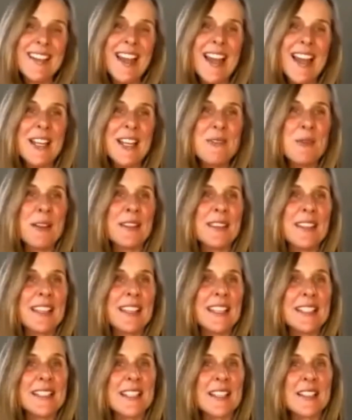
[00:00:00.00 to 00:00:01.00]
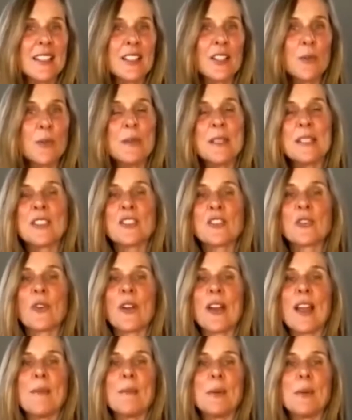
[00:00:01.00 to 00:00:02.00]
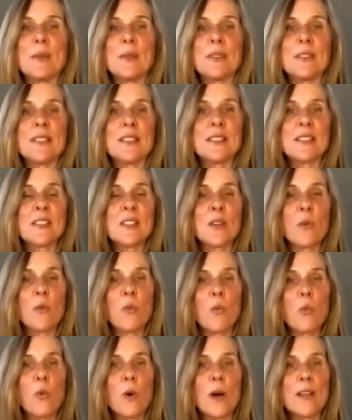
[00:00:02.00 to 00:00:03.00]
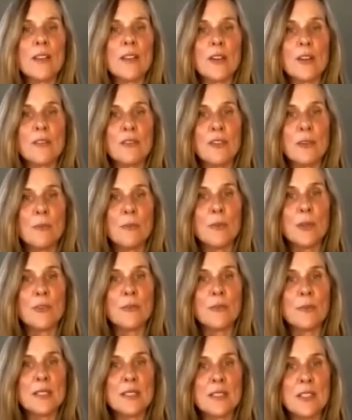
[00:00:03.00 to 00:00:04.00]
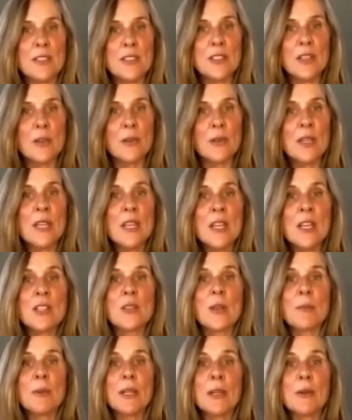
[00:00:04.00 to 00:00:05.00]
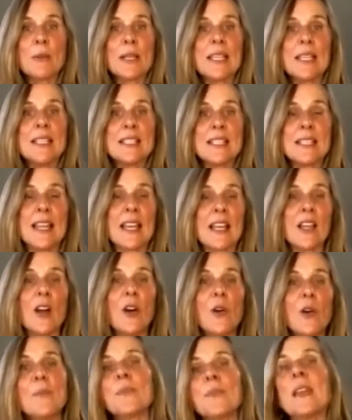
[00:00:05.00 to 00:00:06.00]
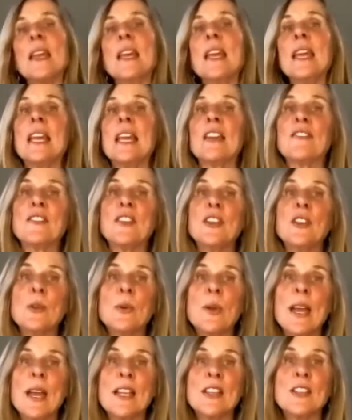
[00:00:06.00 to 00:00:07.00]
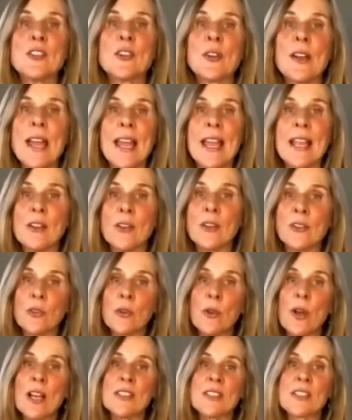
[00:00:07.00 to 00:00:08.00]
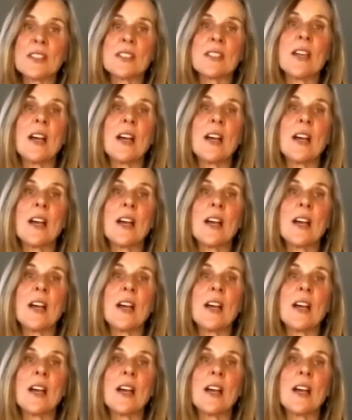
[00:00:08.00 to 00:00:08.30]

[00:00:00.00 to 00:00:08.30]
Anyone that gets a little bit scrambled, this is a wonderful movement to do. So I'm going to release and let go. If you had your ankles crossed,